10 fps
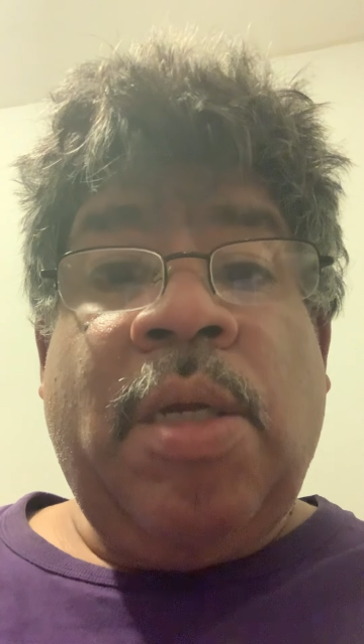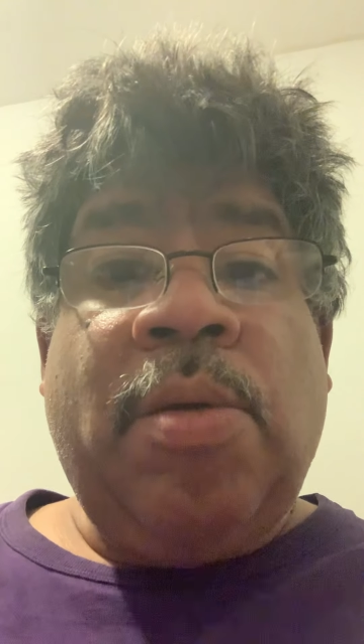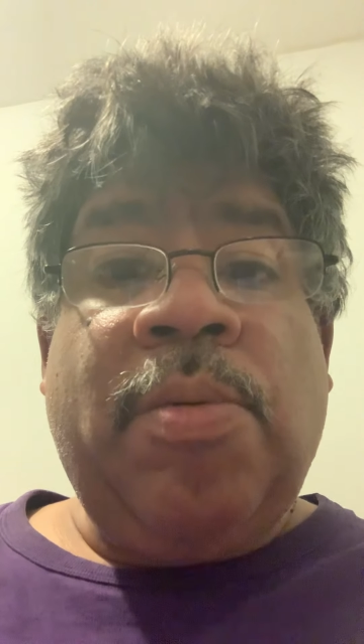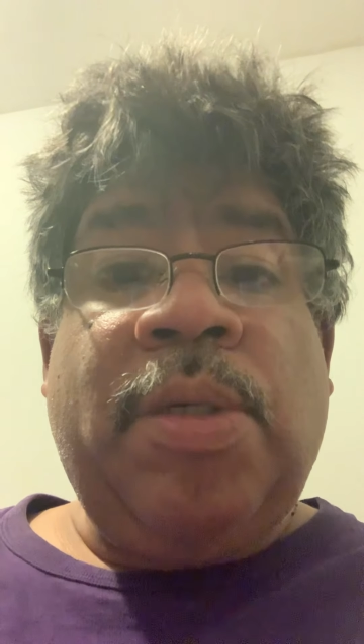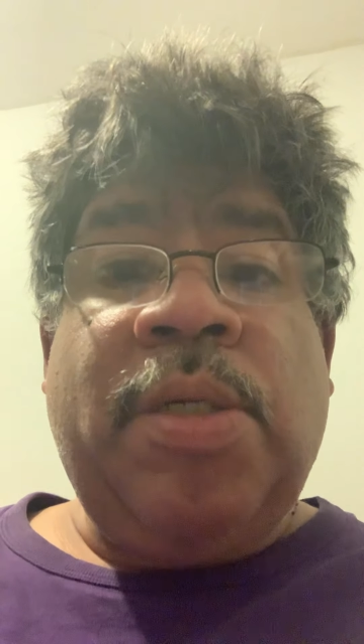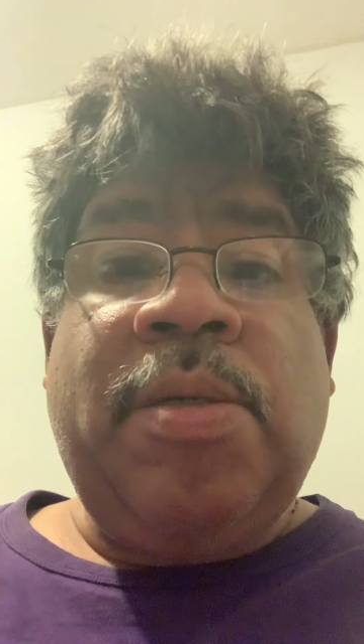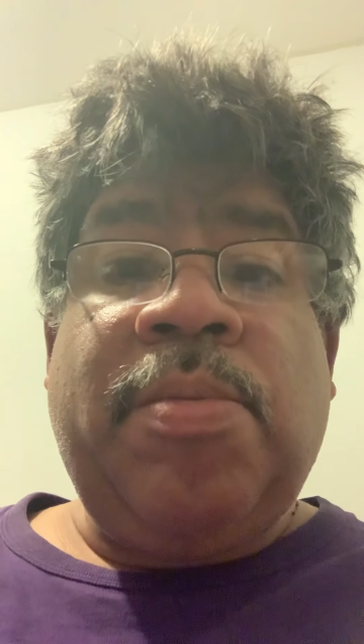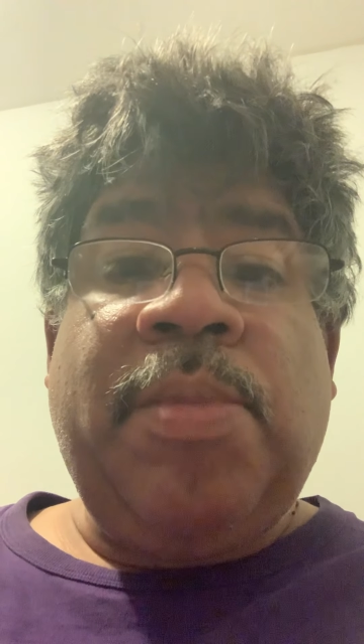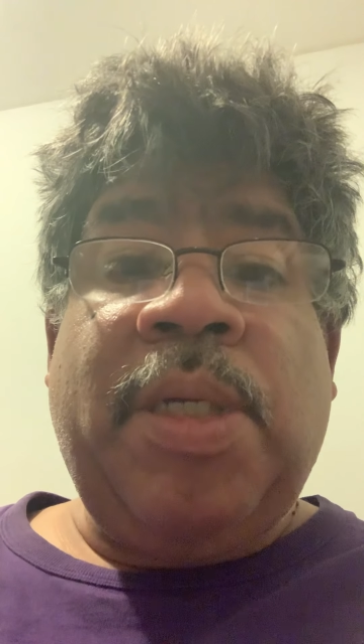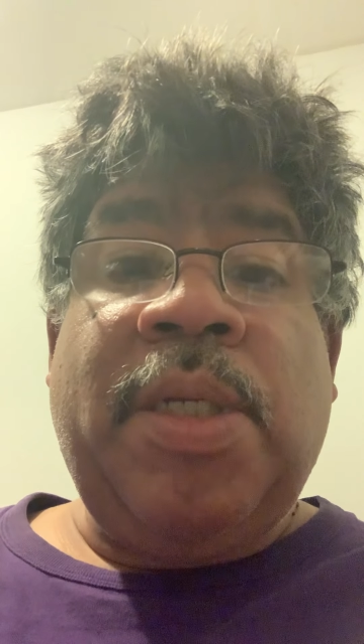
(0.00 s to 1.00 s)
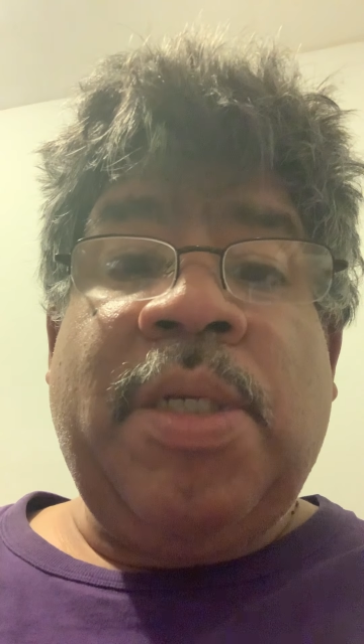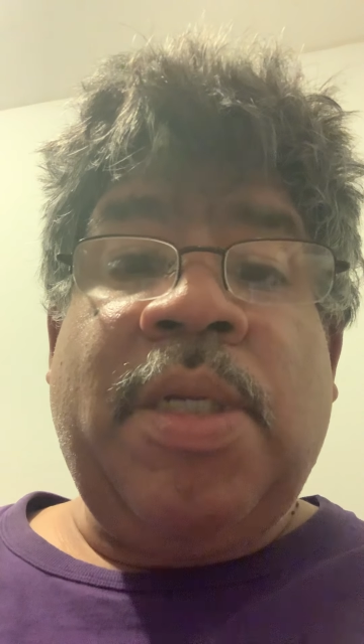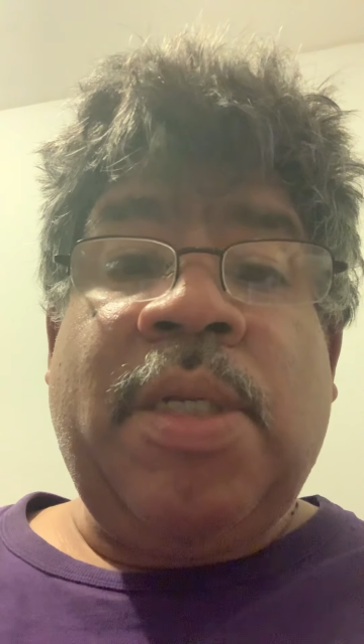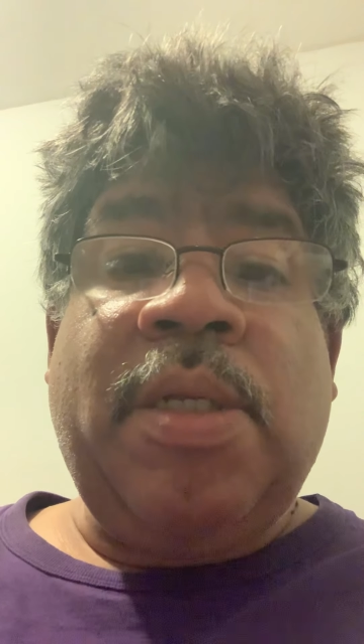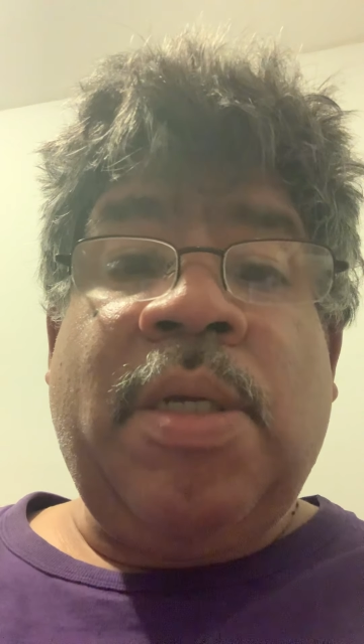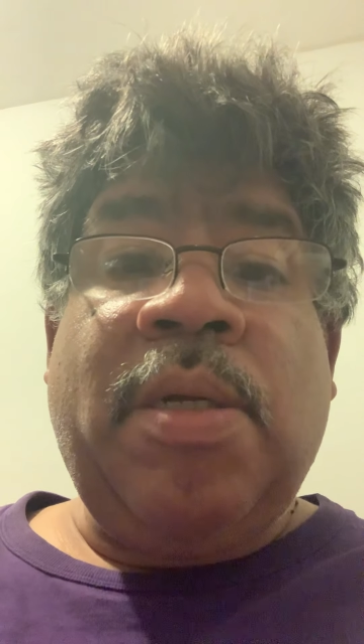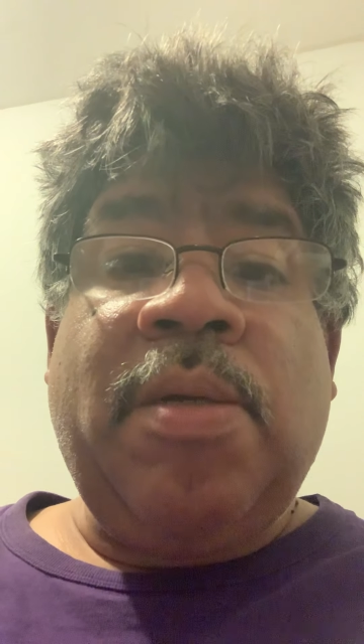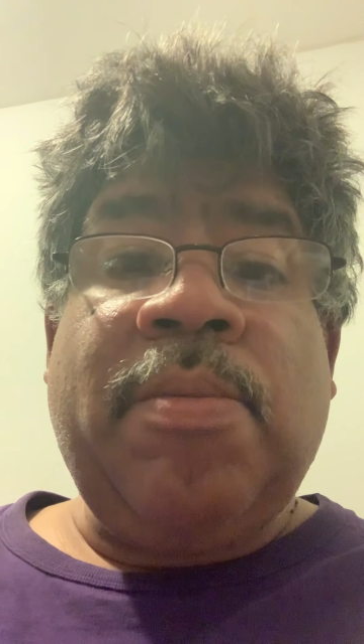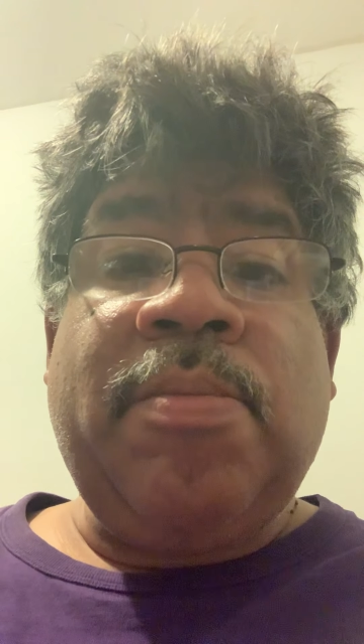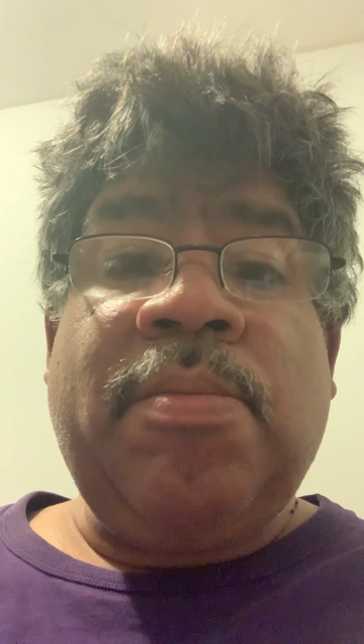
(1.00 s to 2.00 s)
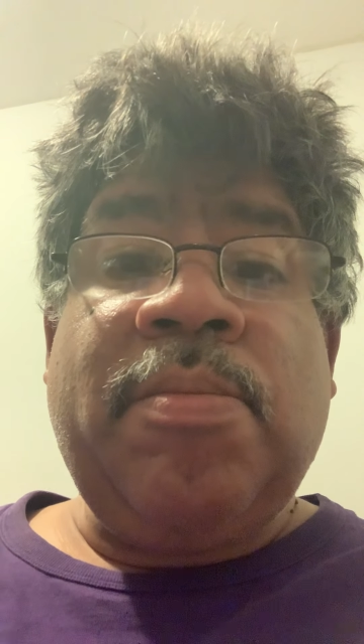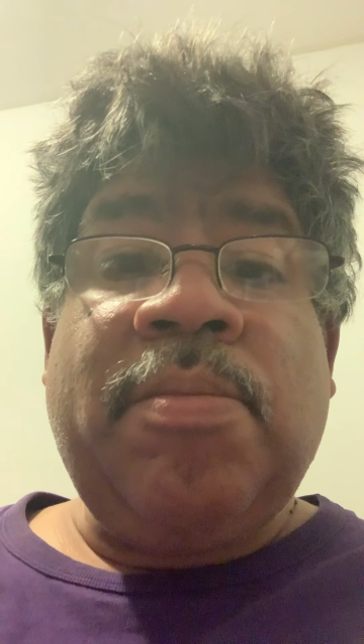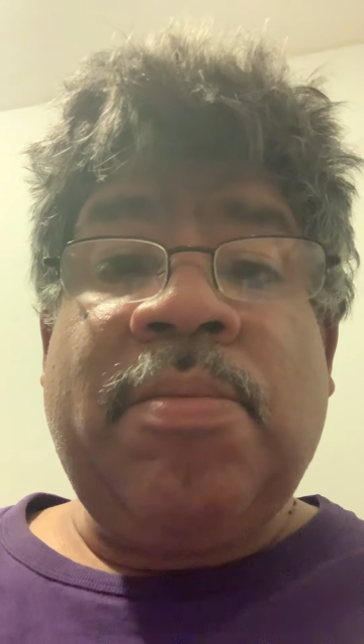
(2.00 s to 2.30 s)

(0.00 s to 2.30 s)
which means that um,